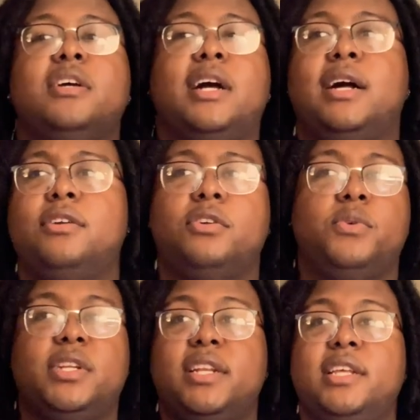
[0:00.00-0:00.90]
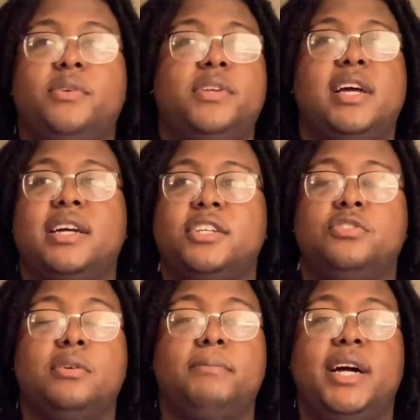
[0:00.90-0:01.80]
I don't know what they did with that. I guess
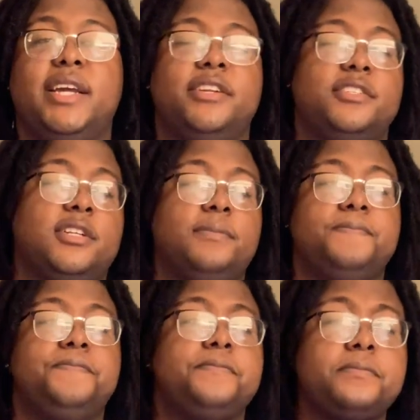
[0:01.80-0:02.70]
you can buy it or something.